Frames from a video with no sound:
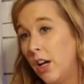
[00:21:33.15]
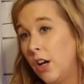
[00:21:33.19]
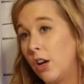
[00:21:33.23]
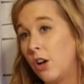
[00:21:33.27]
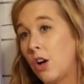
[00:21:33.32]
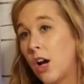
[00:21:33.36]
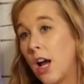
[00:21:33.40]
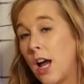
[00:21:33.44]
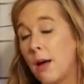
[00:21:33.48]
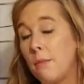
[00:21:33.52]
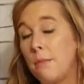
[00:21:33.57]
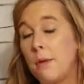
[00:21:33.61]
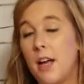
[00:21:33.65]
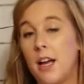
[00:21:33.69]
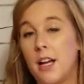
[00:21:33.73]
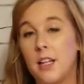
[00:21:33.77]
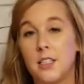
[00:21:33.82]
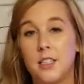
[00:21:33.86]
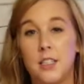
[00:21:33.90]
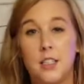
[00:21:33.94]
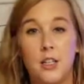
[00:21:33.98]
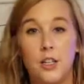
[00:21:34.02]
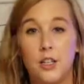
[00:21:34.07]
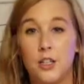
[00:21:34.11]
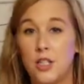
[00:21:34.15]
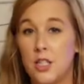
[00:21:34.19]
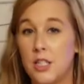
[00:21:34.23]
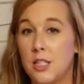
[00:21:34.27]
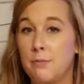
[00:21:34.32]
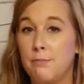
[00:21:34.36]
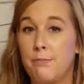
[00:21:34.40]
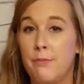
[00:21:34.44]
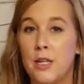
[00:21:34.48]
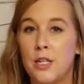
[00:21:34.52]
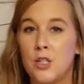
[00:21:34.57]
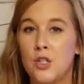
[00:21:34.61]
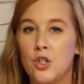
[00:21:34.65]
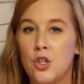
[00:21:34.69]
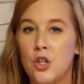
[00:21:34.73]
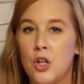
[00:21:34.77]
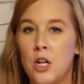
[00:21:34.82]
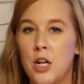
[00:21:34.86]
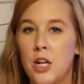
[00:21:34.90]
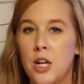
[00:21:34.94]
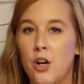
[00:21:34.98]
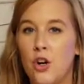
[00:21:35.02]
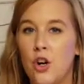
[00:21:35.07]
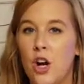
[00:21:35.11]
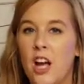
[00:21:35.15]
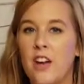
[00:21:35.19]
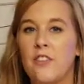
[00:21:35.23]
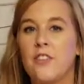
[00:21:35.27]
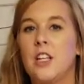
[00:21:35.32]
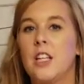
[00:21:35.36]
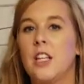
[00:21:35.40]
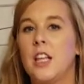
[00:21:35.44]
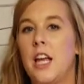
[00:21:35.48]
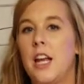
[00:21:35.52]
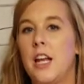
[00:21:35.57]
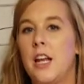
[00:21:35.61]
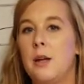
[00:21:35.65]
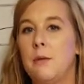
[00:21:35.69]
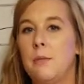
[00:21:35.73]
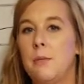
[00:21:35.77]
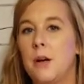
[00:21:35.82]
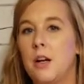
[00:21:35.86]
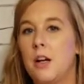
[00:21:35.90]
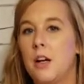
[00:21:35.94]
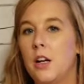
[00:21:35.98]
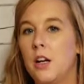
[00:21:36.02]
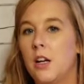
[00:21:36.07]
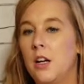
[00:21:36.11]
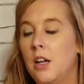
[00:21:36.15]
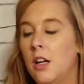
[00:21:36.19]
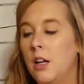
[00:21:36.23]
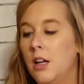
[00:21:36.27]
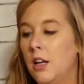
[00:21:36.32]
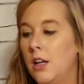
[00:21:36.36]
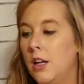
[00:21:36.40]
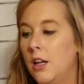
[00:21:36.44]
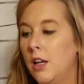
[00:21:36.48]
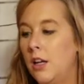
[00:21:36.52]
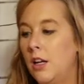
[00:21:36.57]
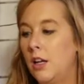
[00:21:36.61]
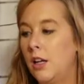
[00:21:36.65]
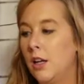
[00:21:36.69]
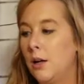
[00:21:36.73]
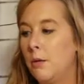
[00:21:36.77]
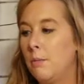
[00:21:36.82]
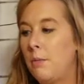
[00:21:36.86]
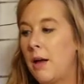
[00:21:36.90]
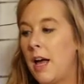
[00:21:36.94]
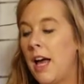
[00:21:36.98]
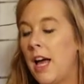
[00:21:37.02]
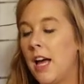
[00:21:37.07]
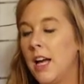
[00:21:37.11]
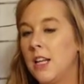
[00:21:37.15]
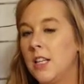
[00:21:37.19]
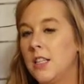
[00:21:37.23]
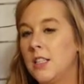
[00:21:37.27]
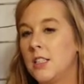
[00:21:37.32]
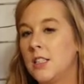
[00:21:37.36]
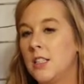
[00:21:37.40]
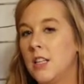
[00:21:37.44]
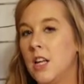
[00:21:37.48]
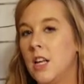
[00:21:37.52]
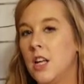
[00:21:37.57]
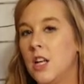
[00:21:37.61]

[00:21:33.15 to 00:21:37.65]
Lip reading: grab bags, and they're just mystery Crafty Lady Bird bags.